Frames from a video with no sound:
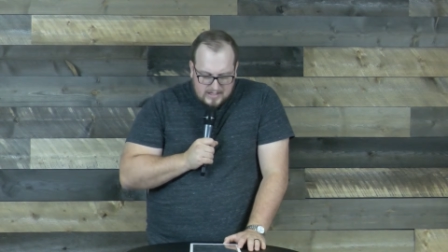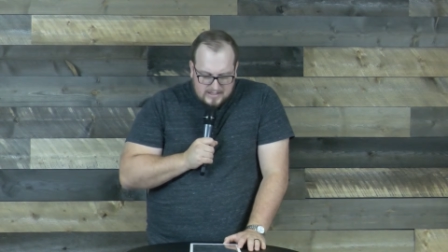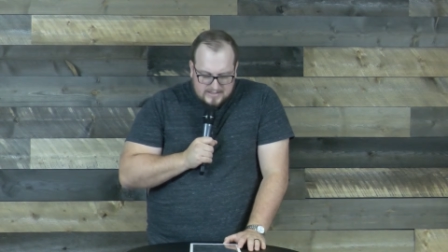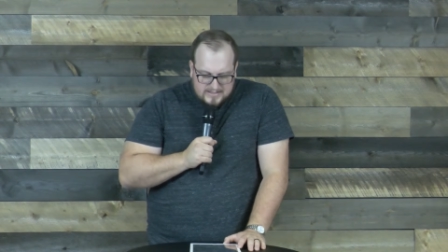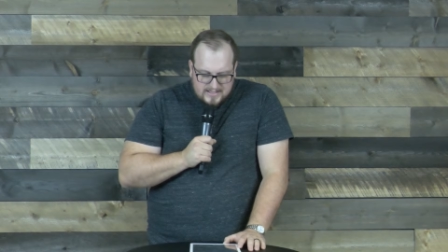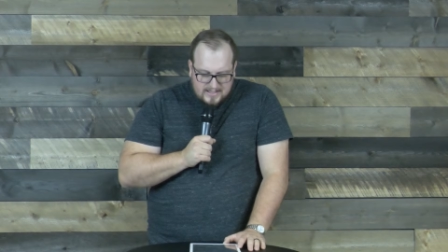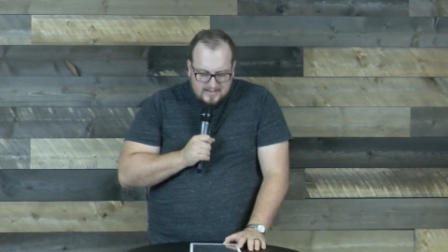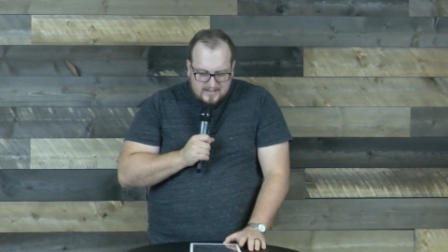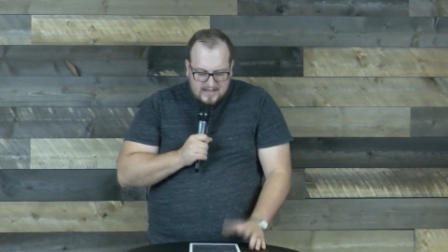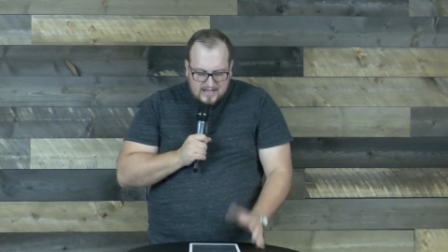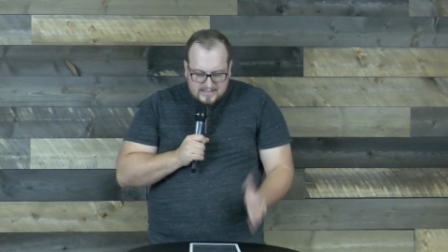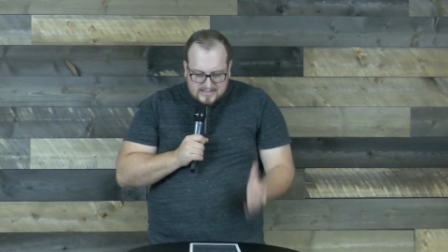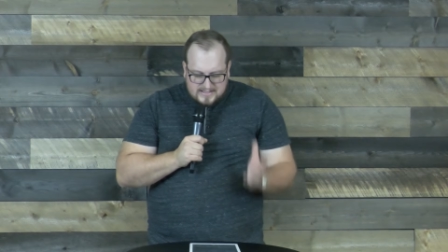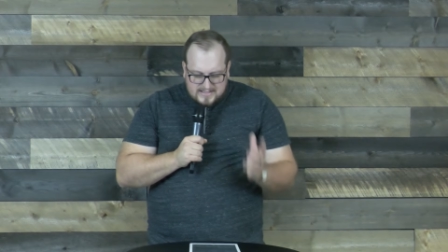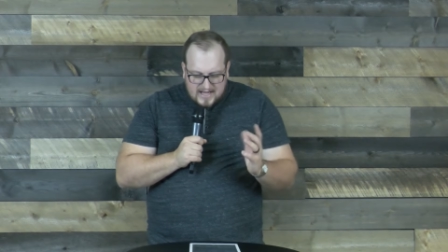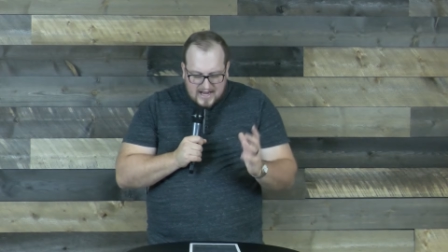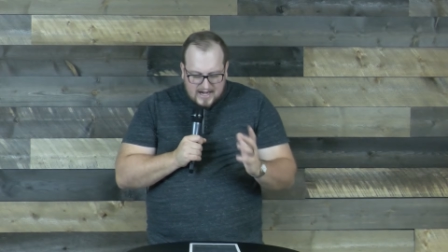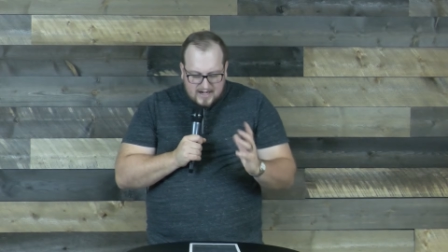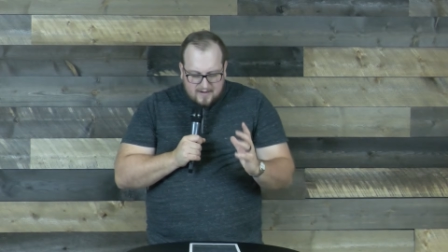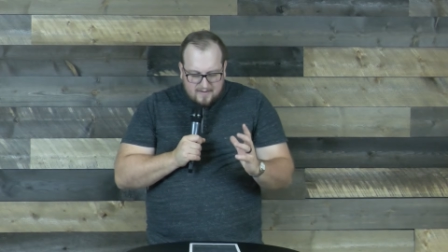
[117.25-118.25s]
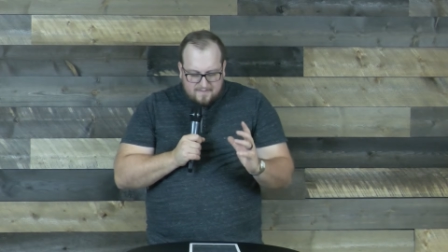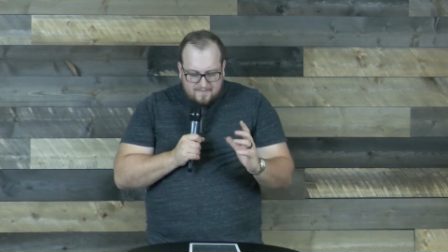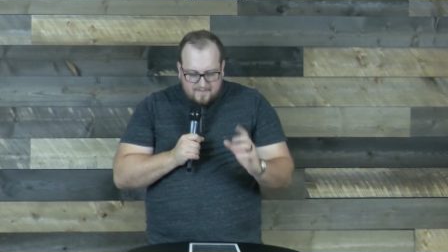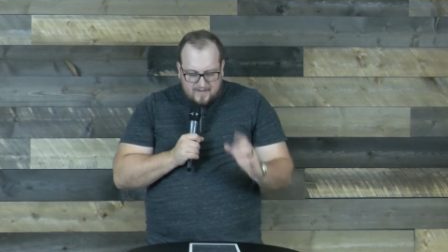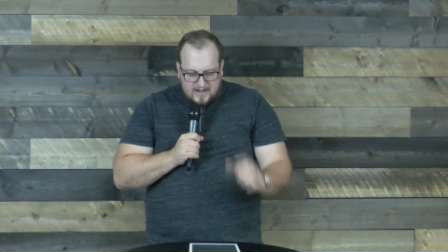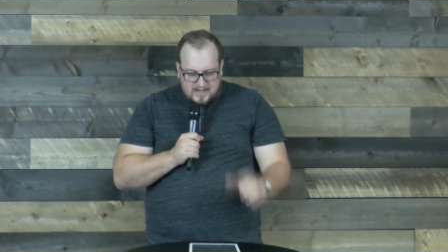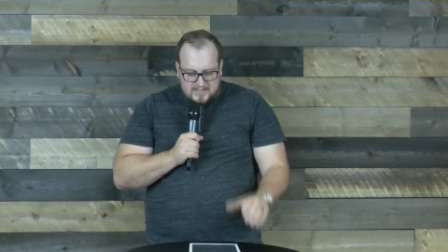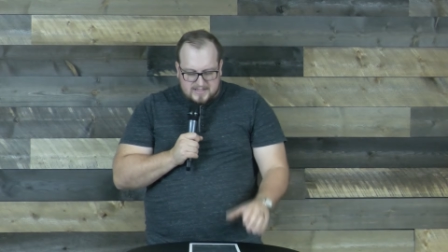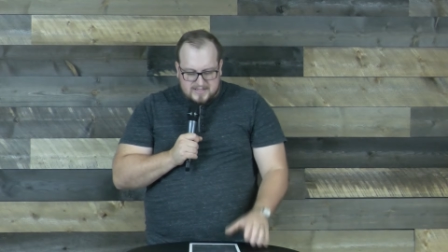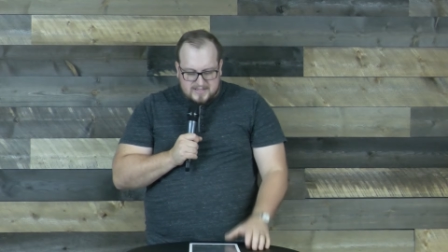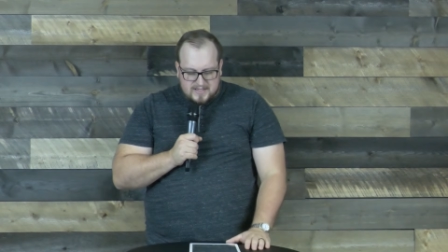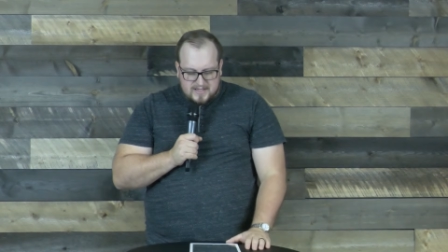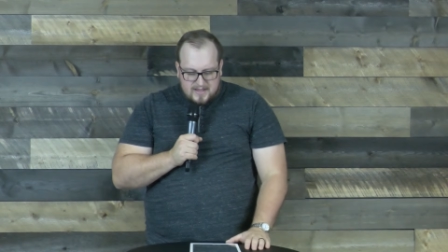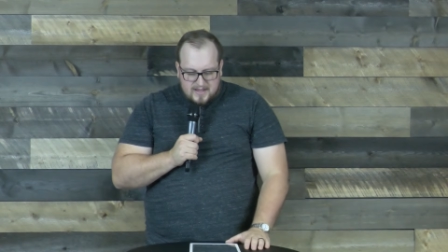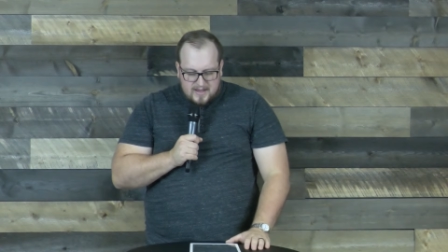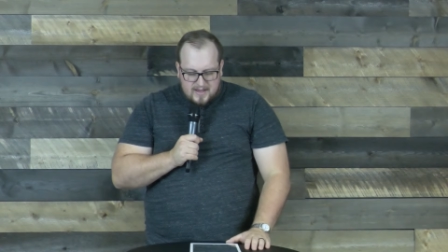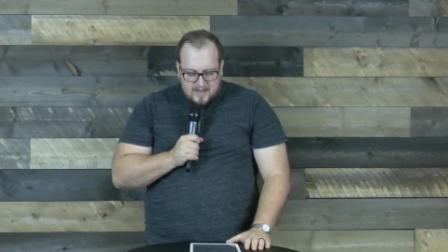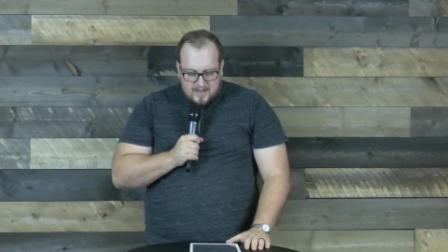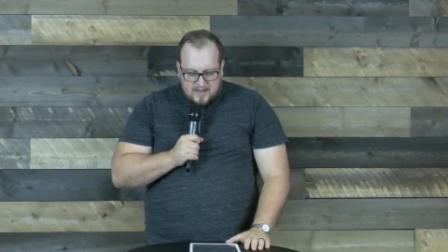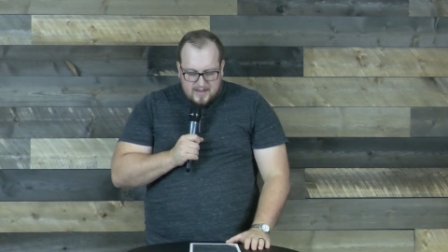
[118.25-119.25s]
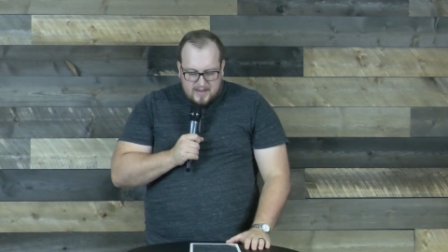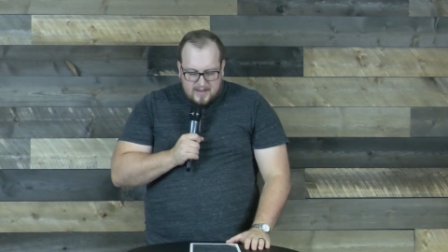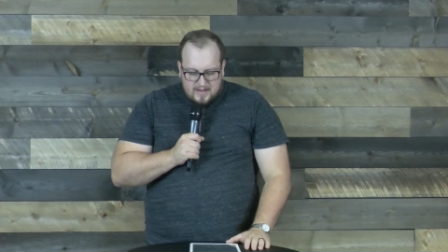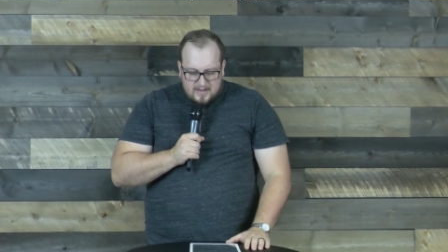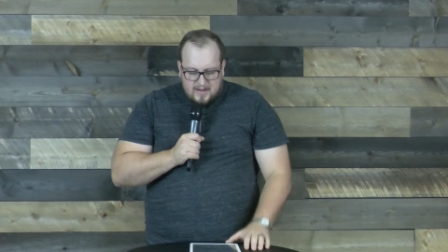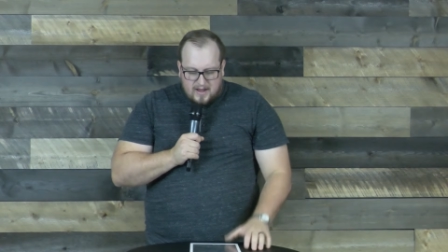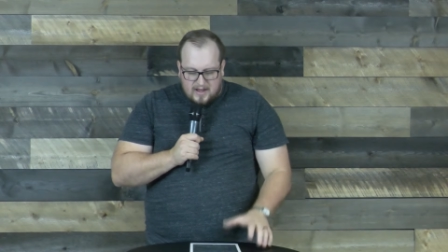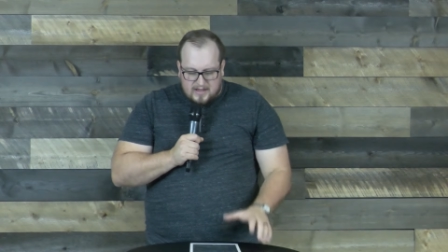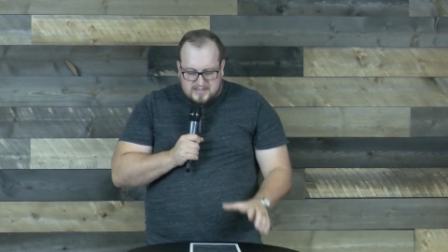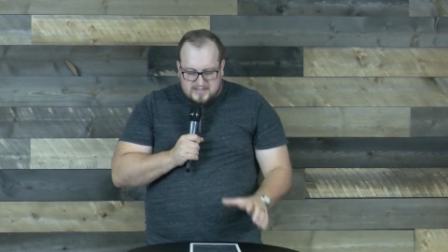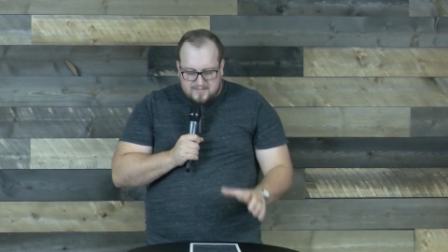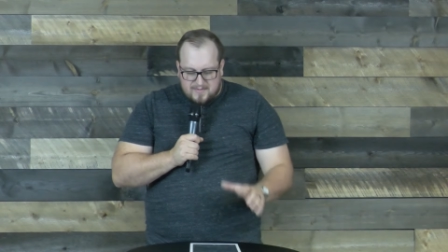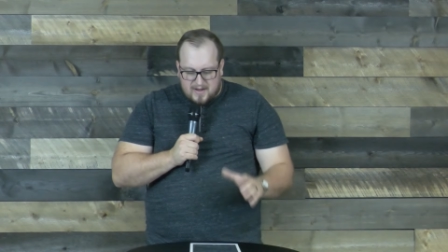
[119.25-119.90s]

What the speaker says: See, that sacrifice talks